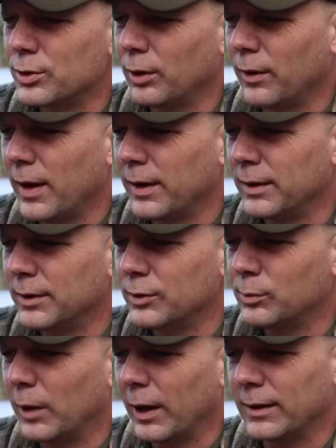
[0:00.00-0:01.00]
drill that
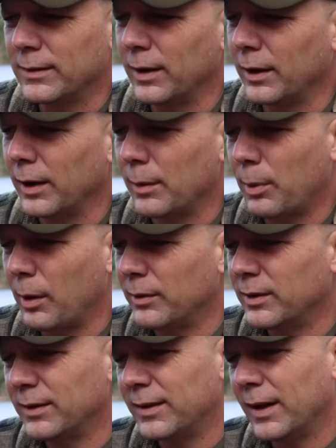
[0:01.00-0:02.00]
is, but I can tell you they
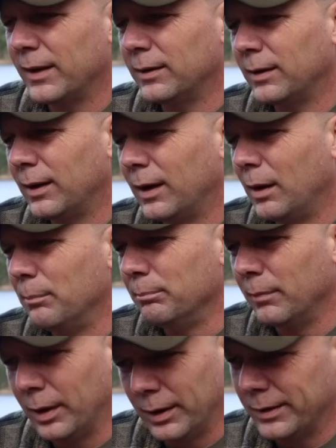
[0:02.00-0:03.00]
probably did that a
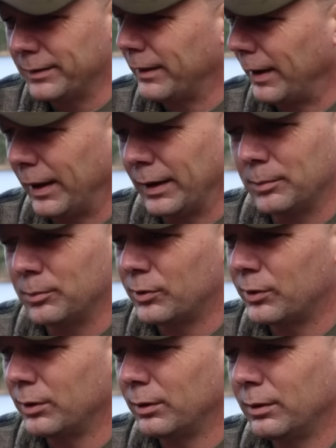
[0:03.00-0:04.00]
million times.